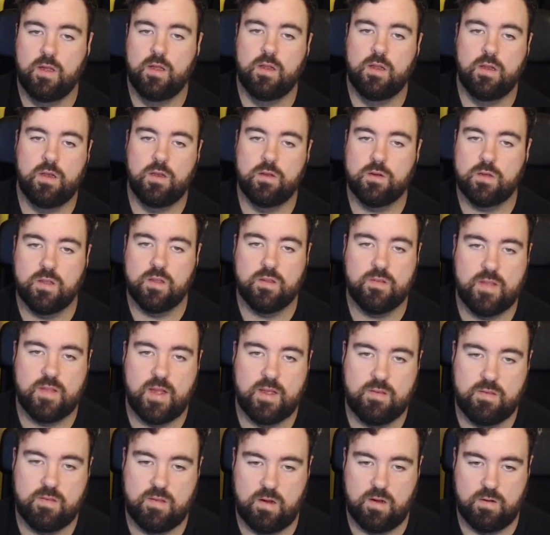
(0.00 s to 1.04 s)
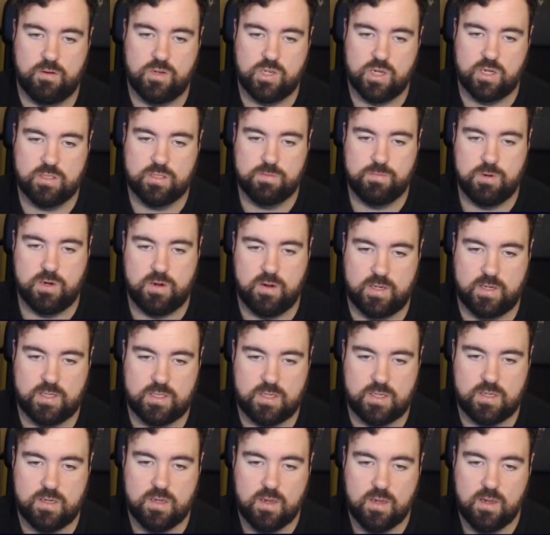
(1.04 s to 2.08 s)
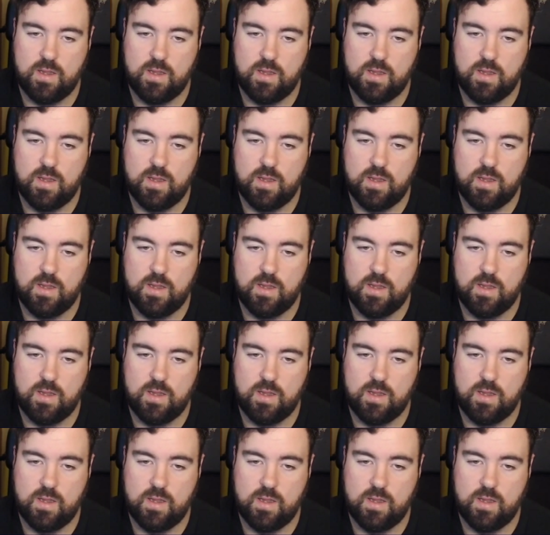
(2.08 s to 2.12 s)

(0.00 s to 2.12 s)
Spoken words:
Look at the stats there, shots per 90.